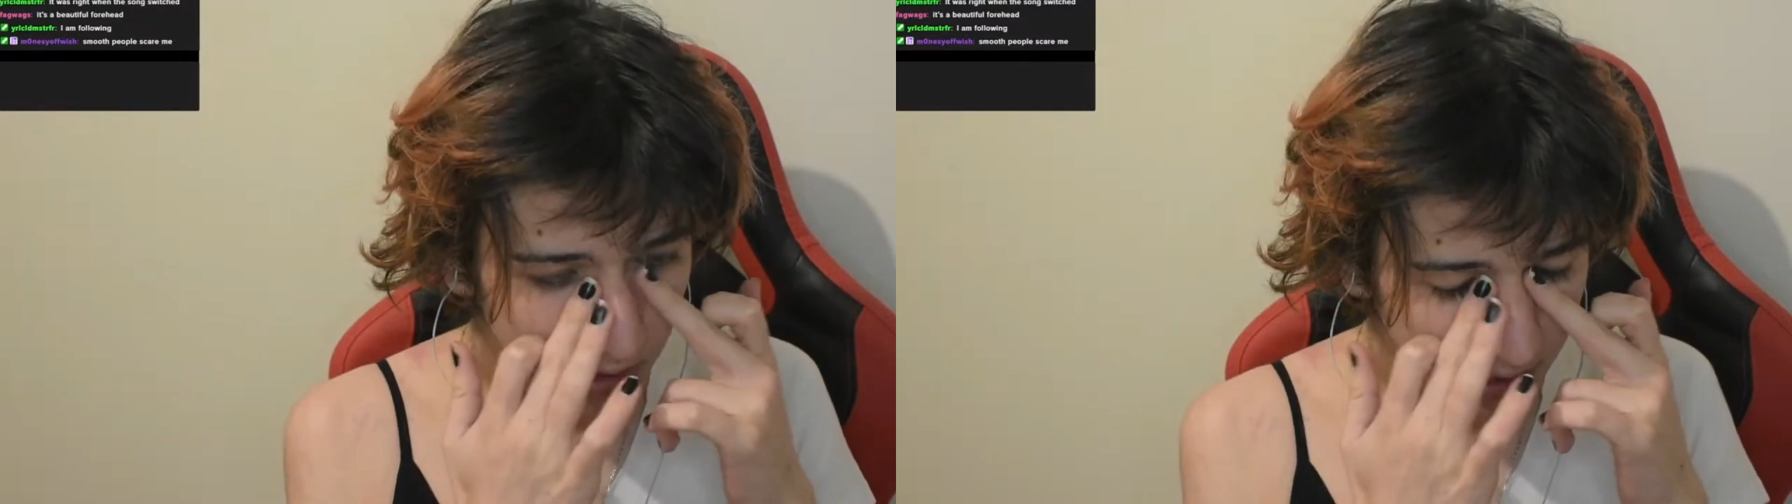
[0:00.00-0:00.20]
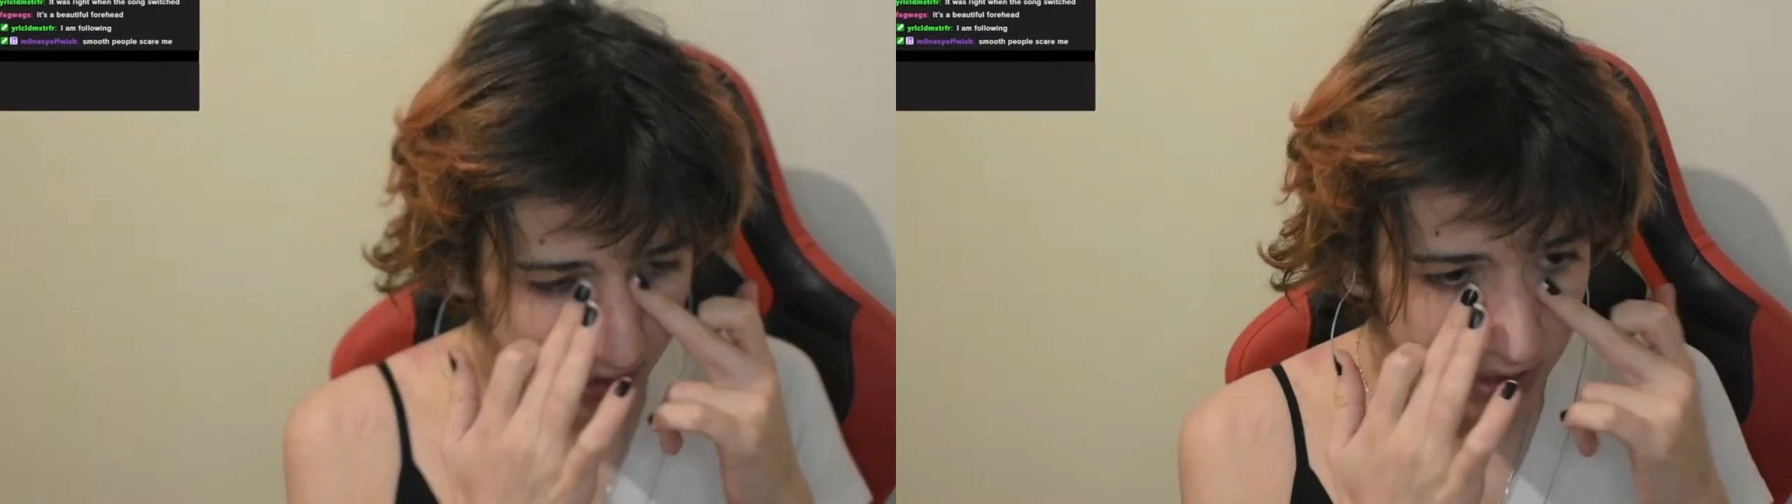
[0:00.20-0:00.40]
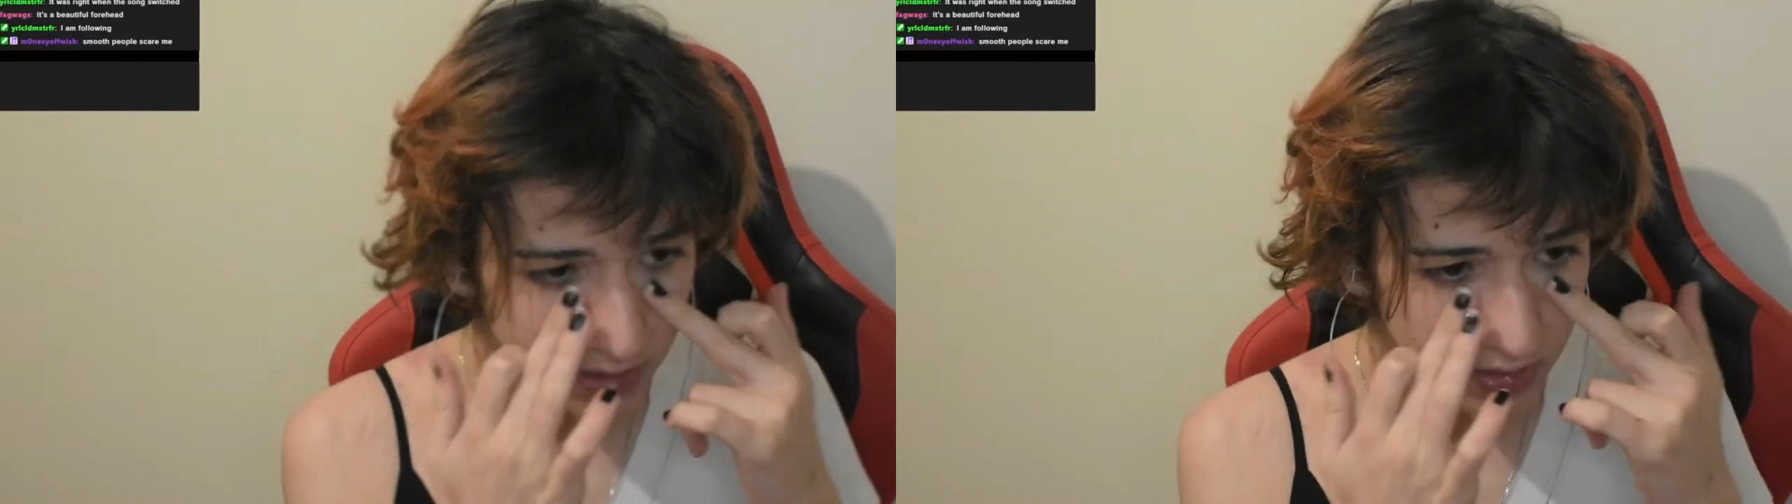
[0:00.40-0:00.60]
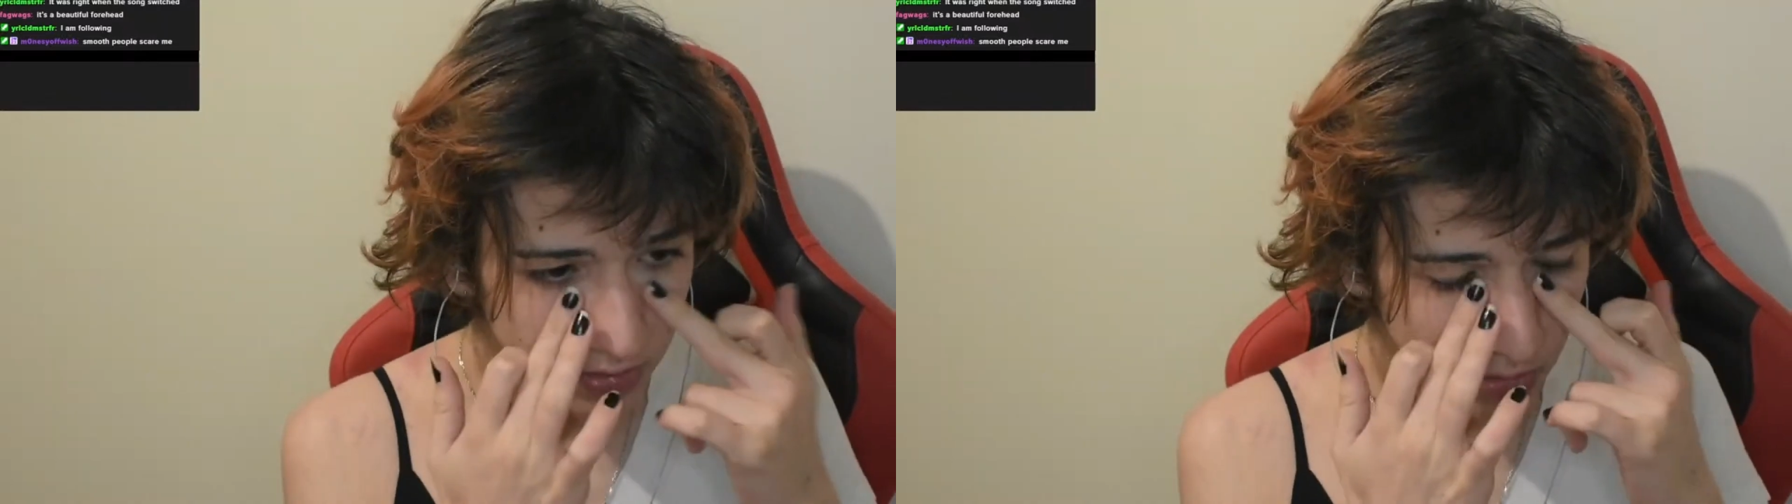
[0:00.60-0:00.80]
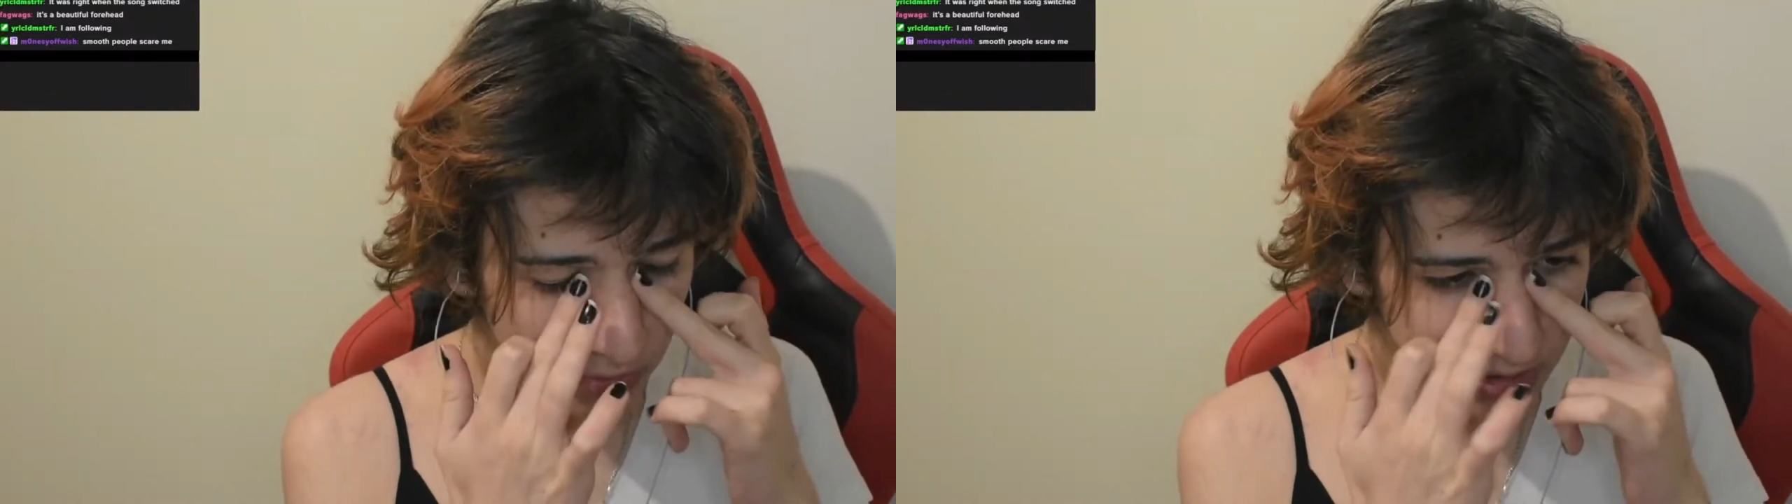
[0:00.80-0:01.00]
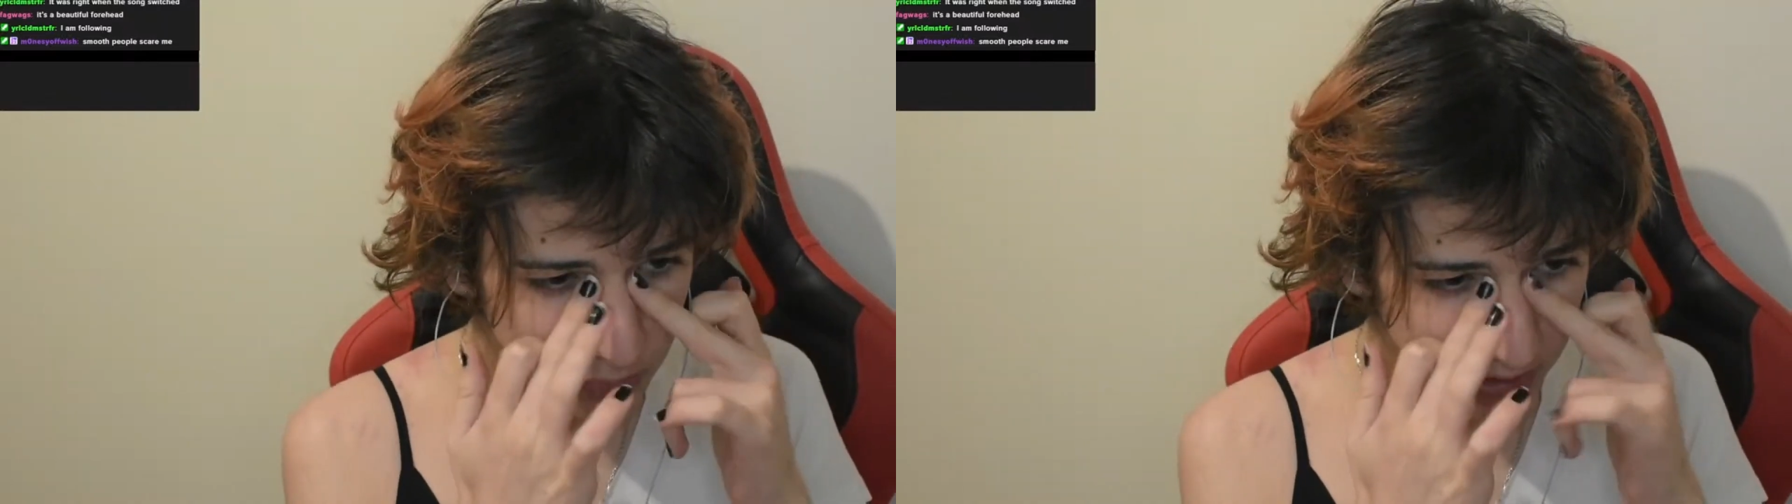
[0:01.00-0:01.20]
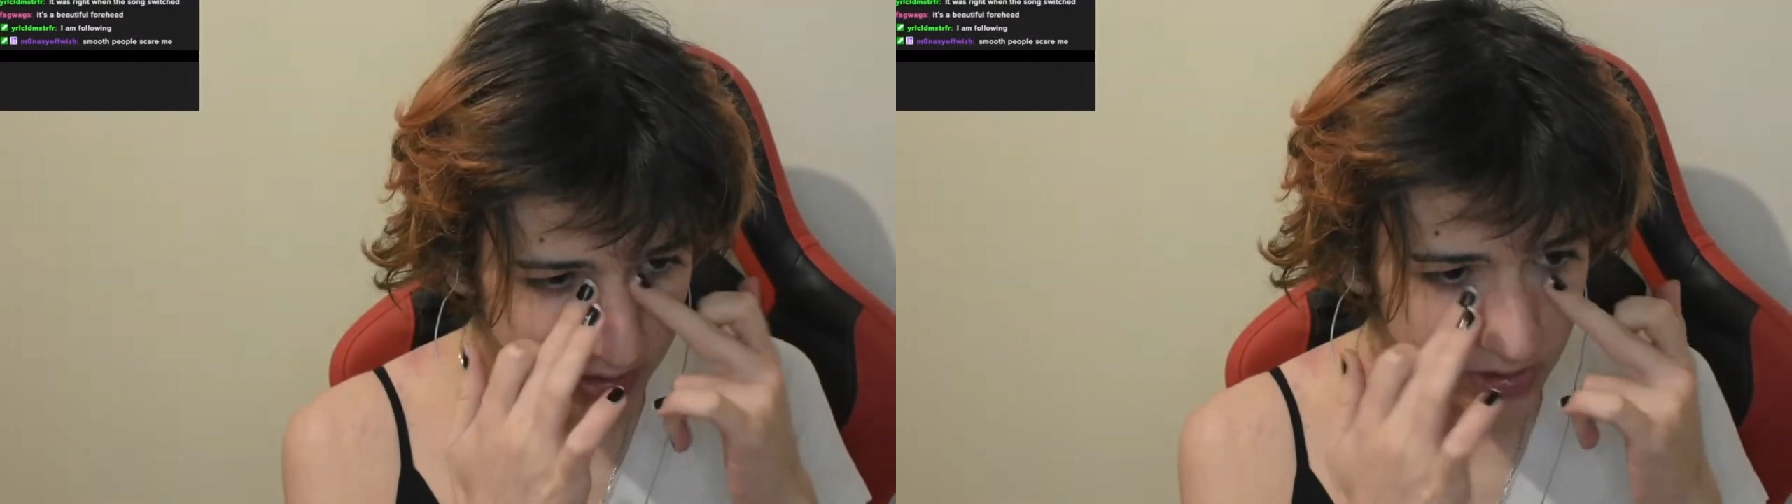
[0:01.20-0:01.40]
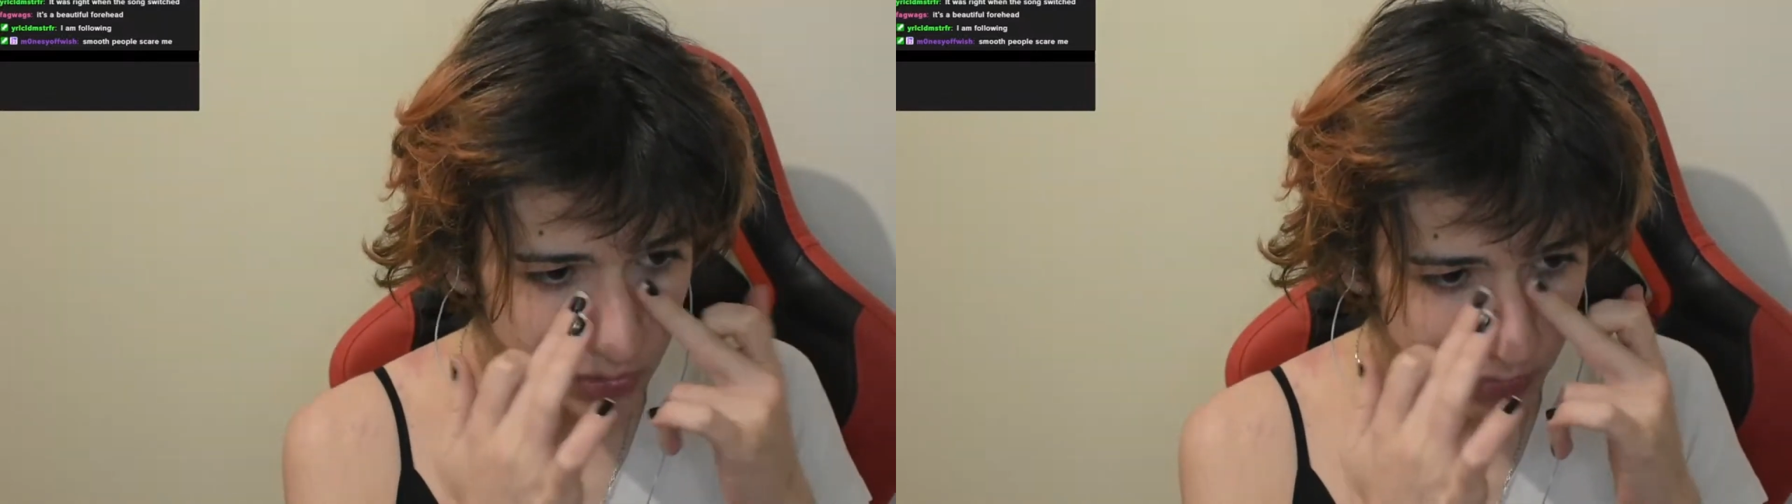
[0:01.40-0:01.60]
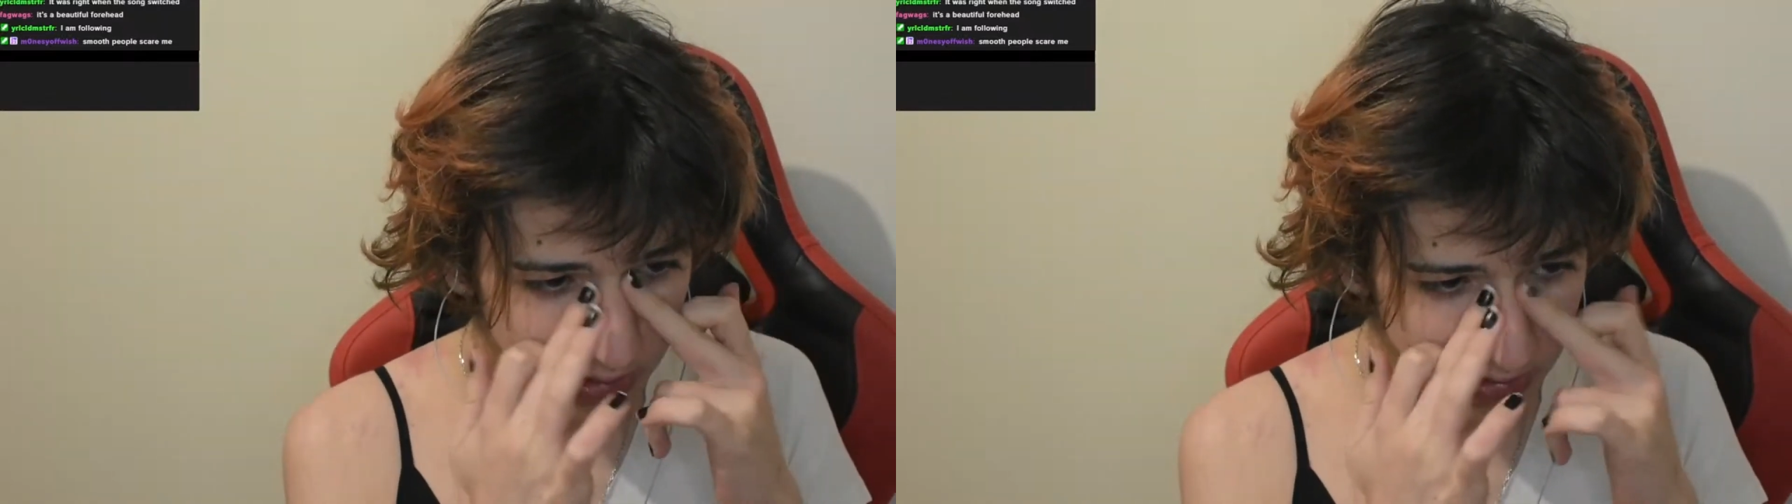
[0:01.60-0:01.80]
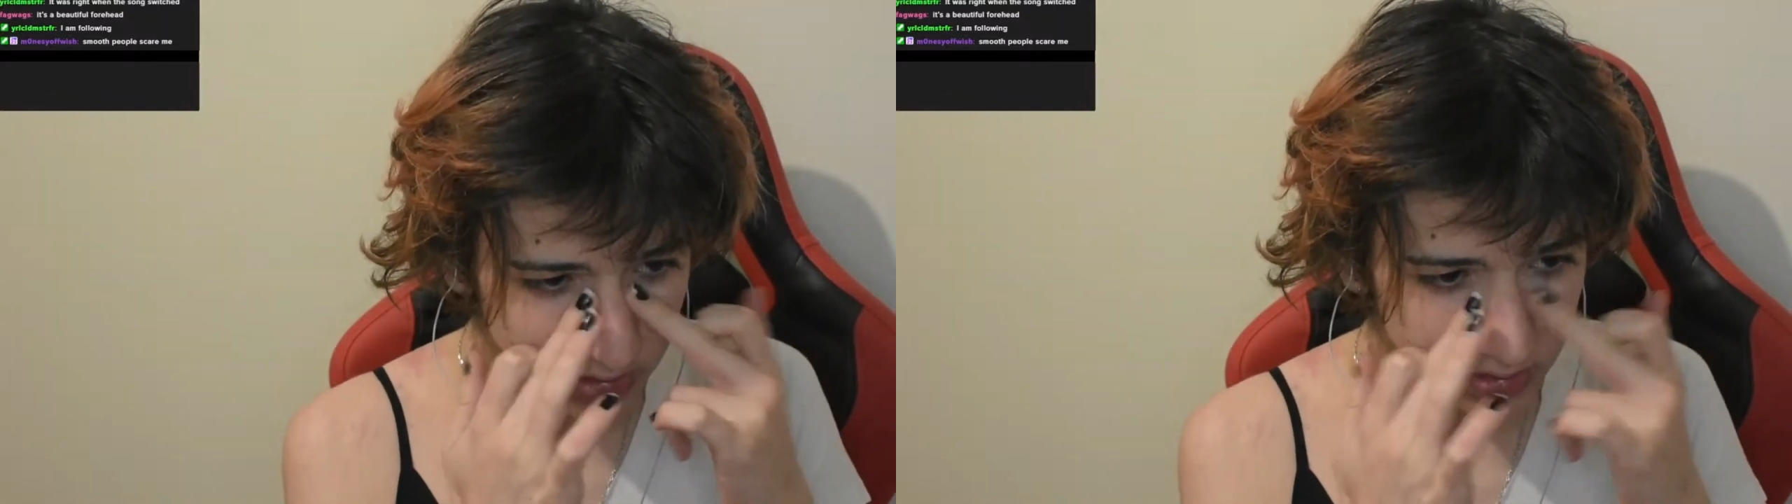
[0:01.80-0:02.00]
And you don't want to spread it too
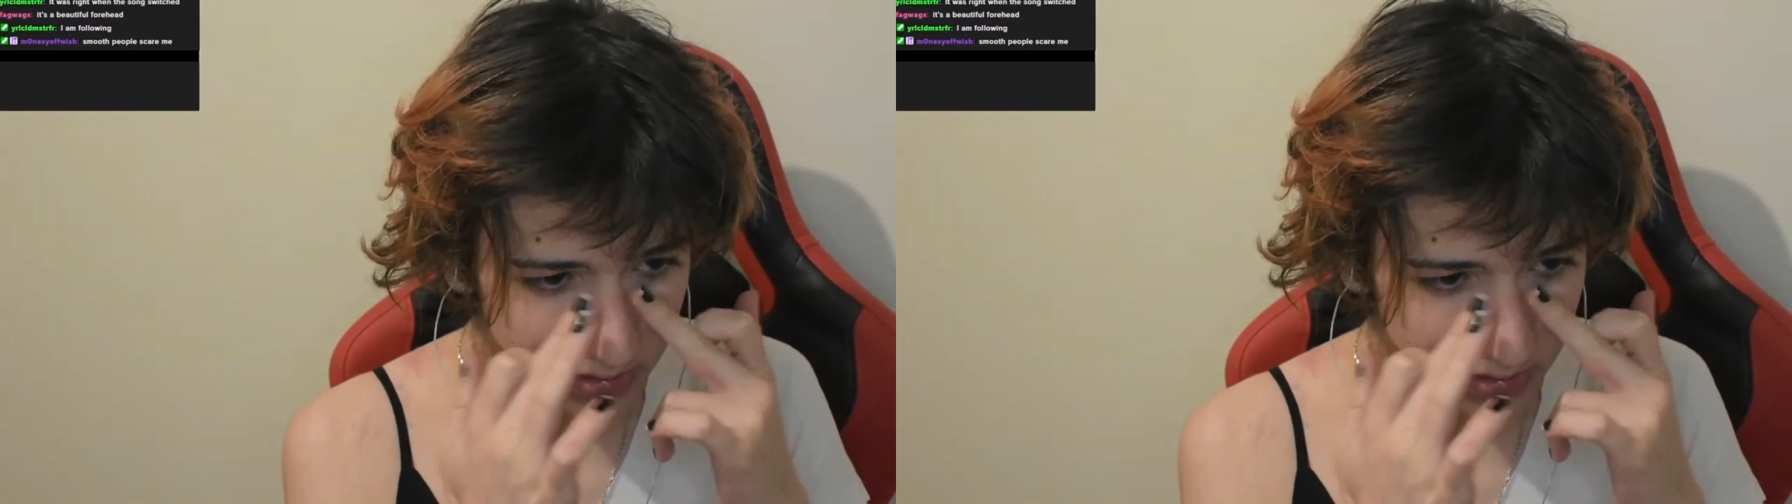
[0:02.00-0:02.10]
much,